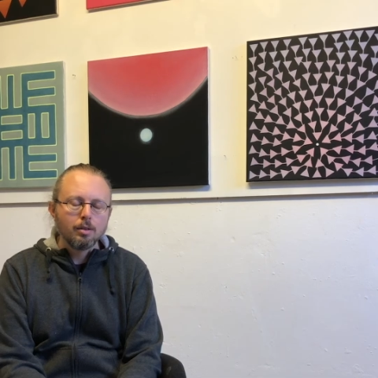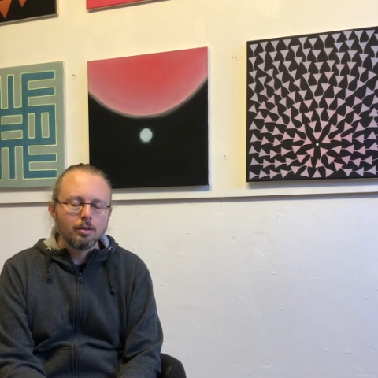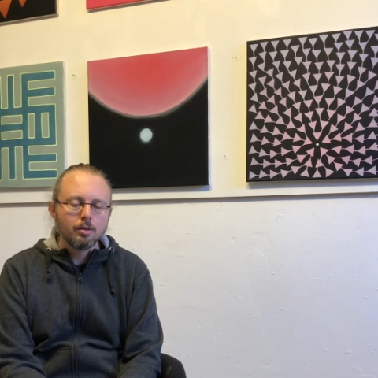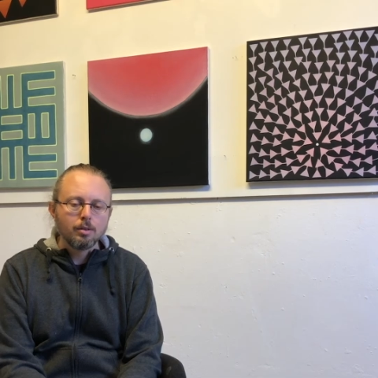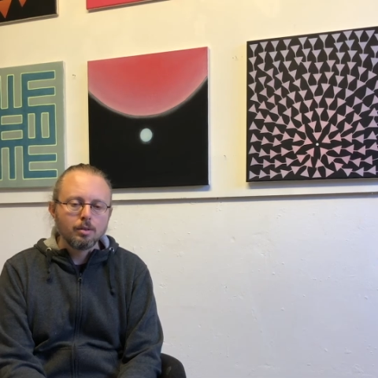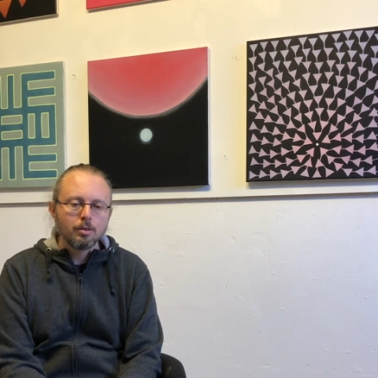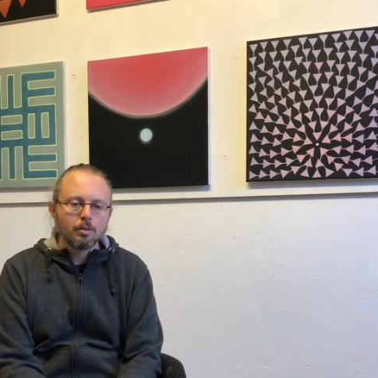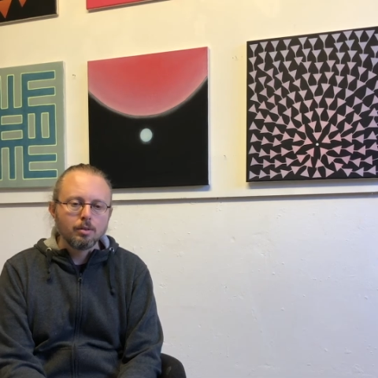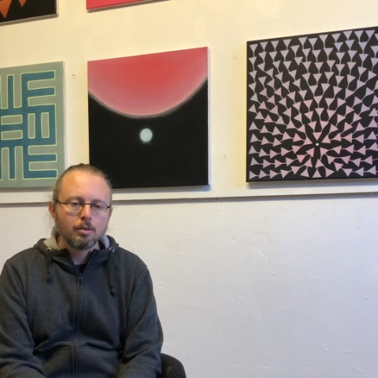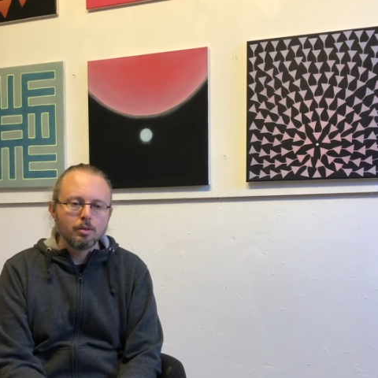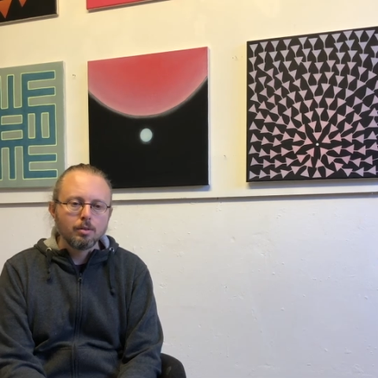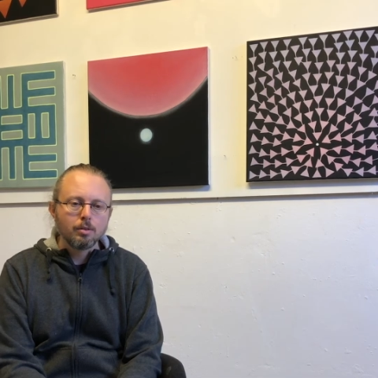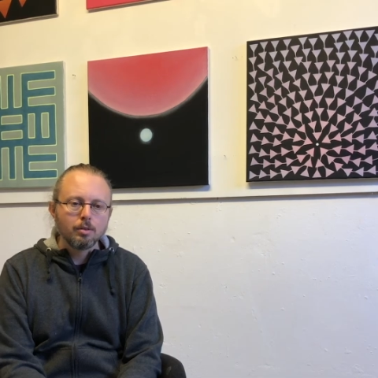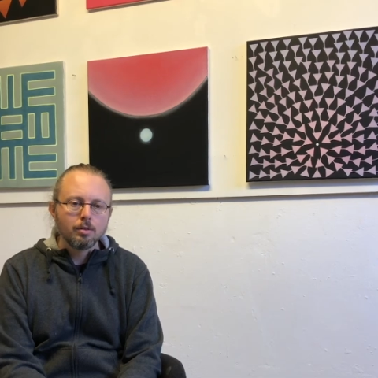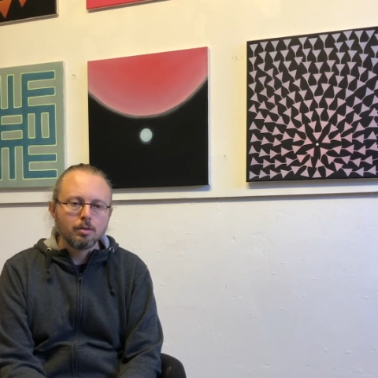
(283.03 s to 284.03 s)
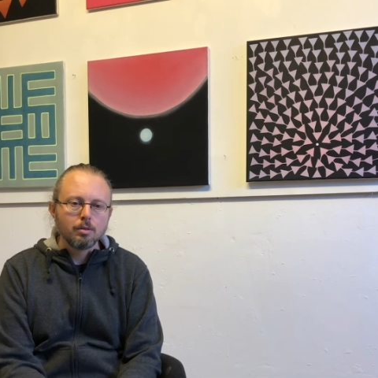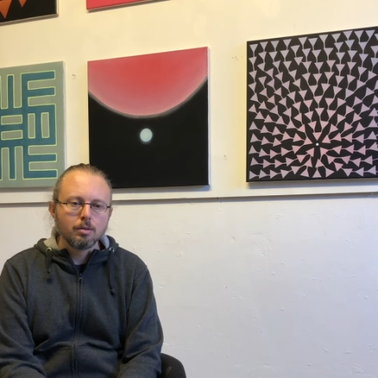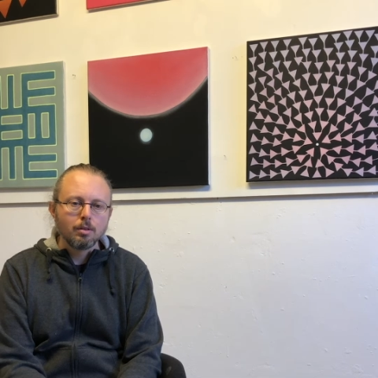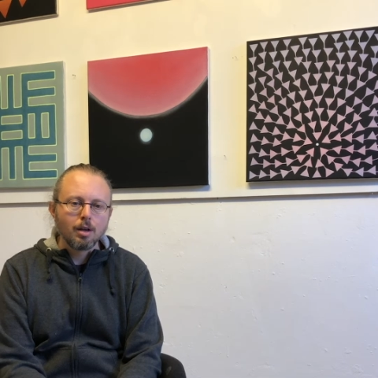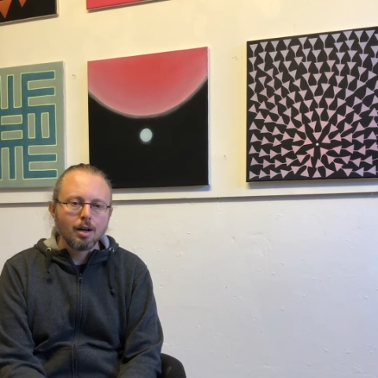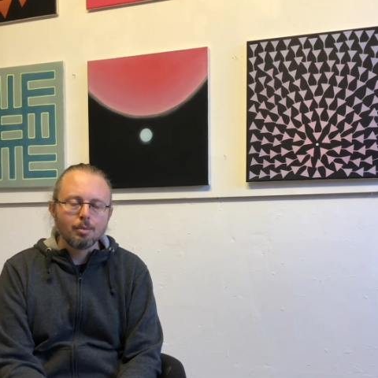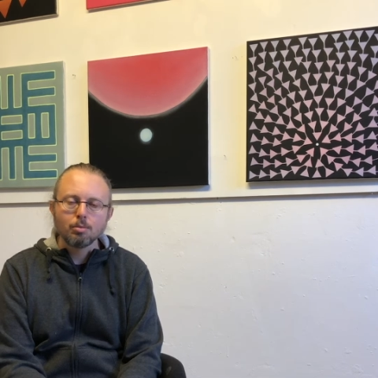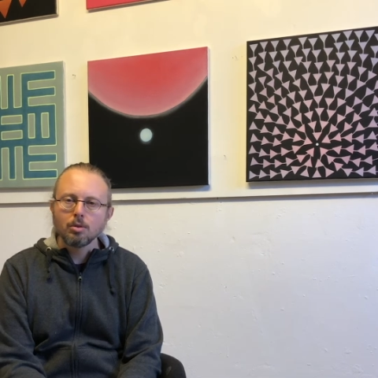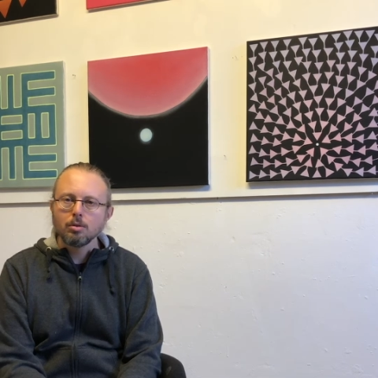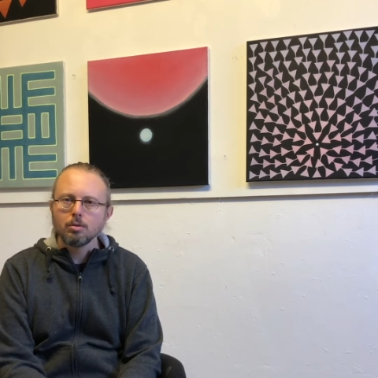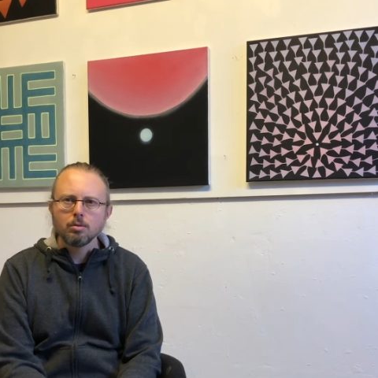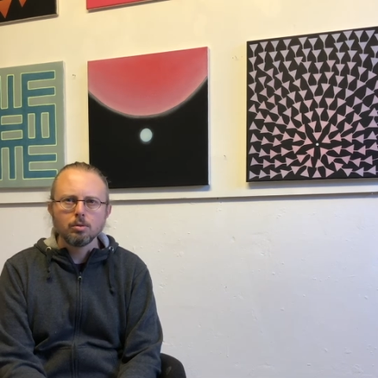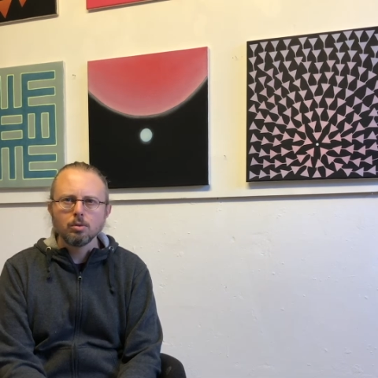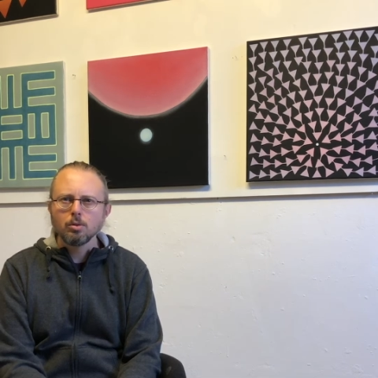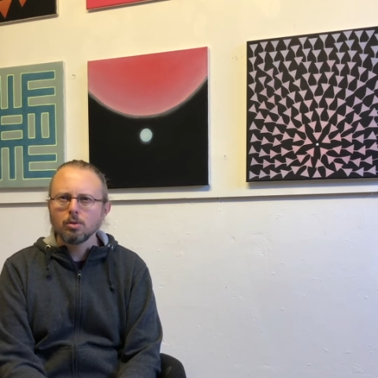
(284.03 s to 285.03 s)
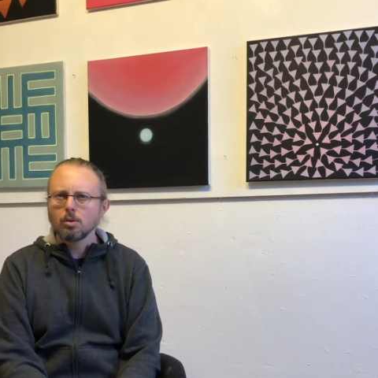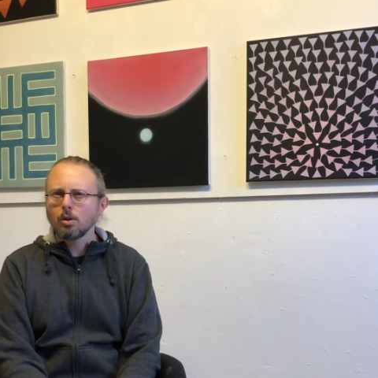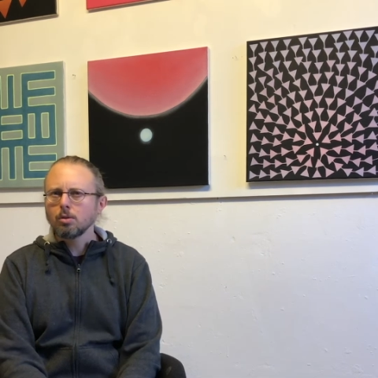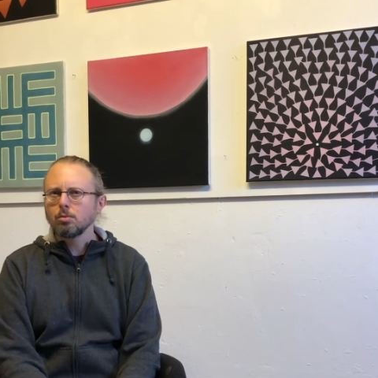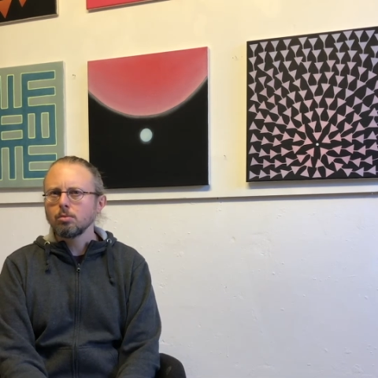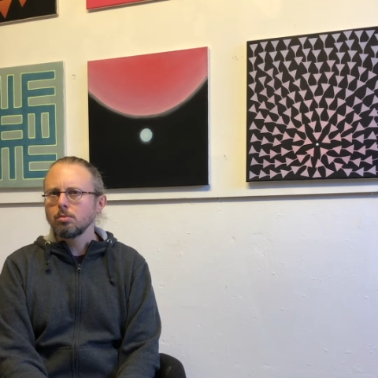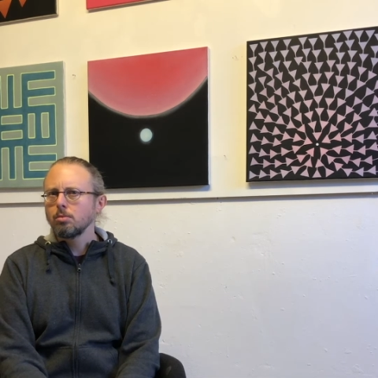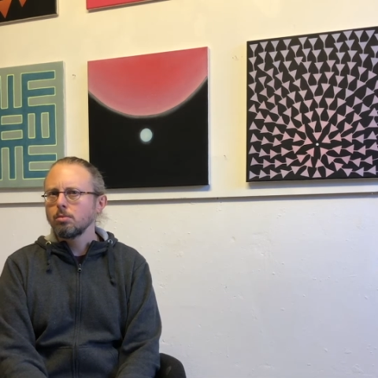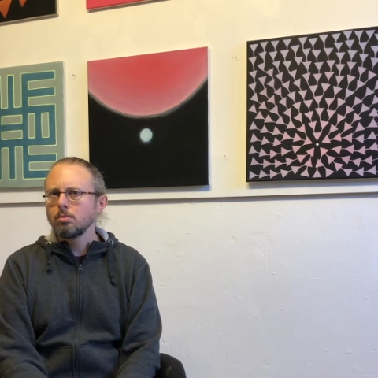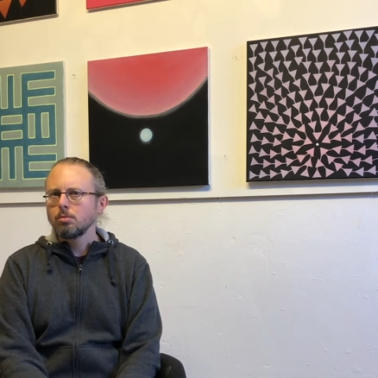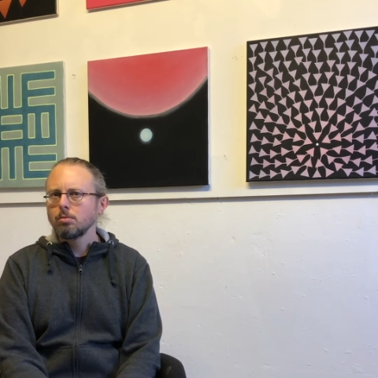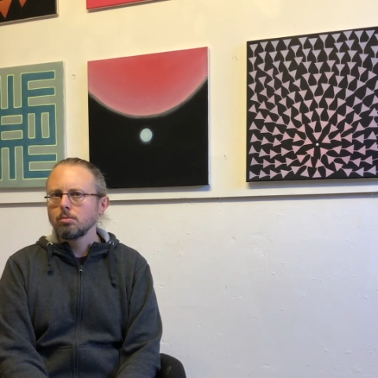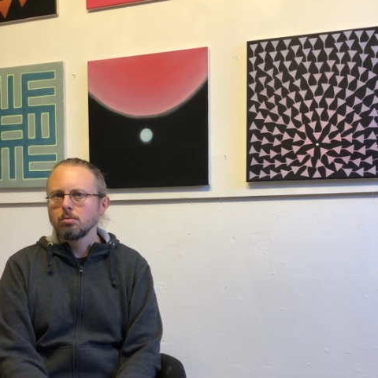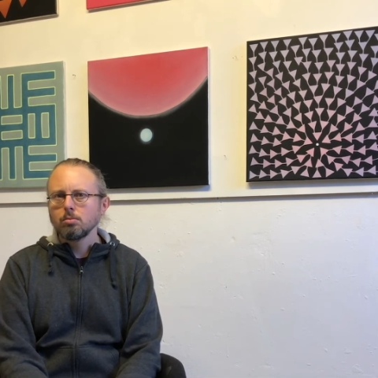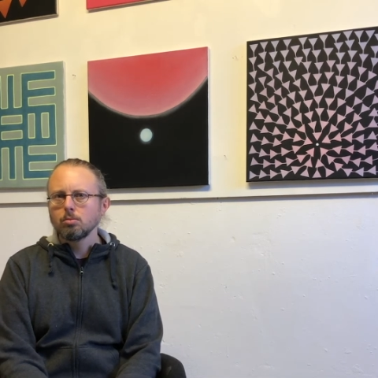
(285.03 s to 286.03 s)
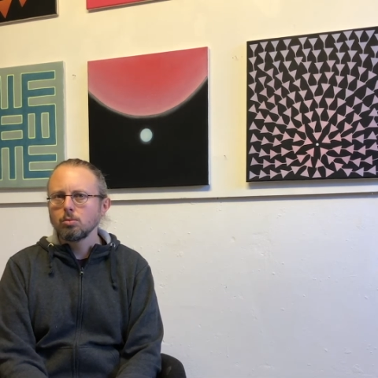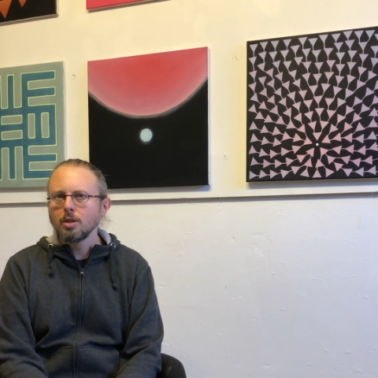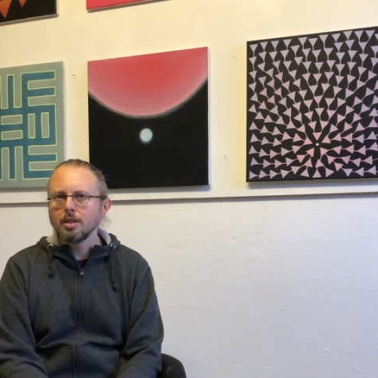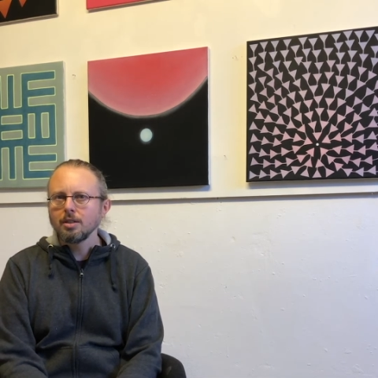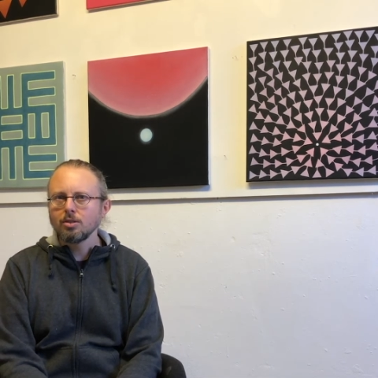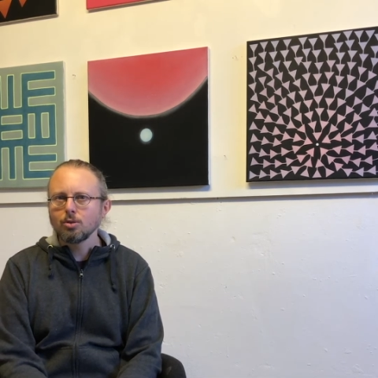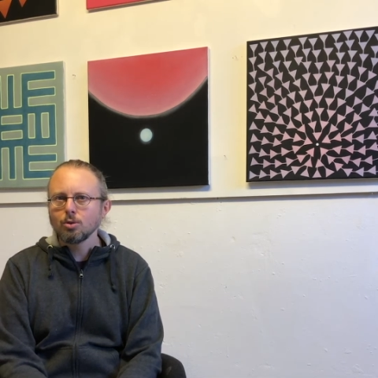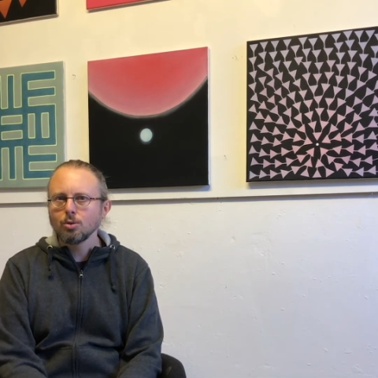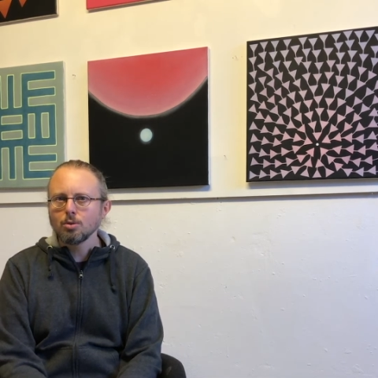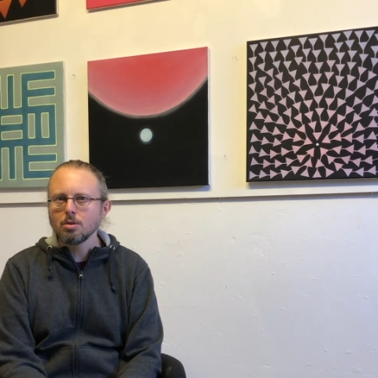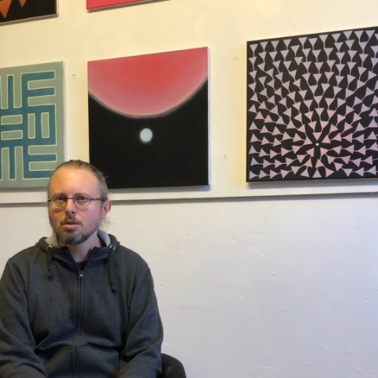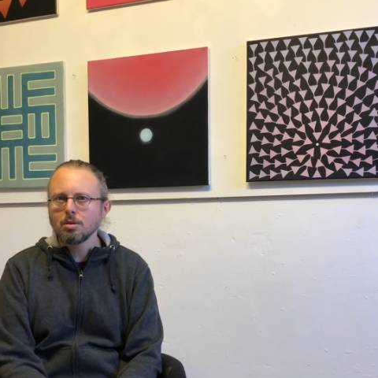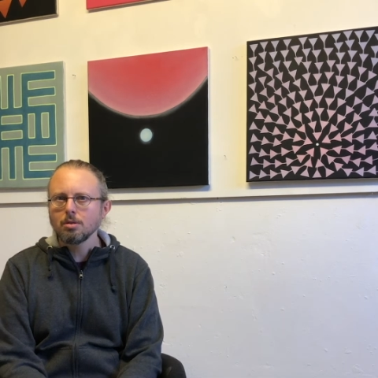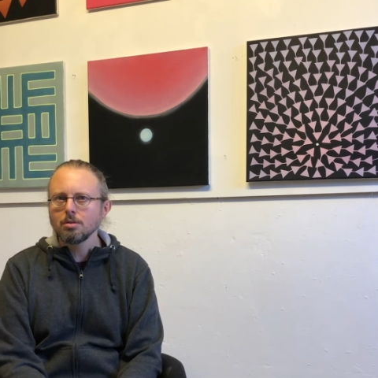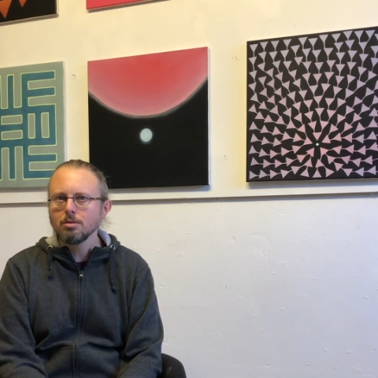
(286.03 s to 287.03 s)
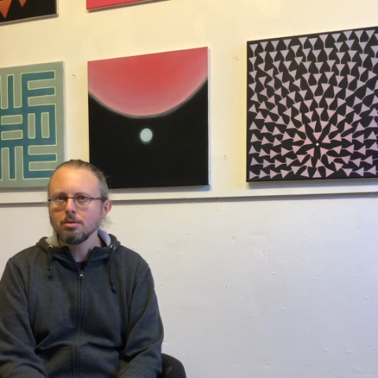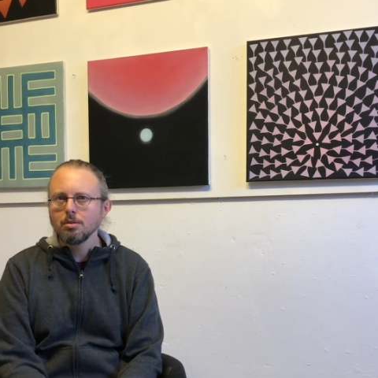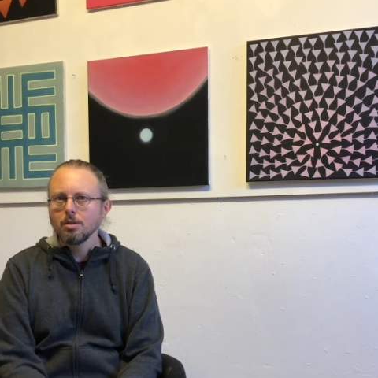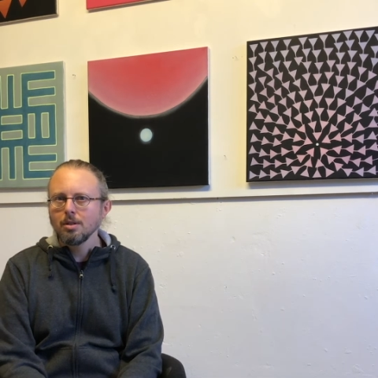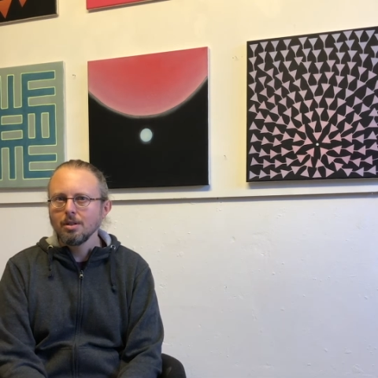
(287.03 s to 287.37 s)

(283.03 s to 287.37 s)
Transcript: uh, I'm not really sure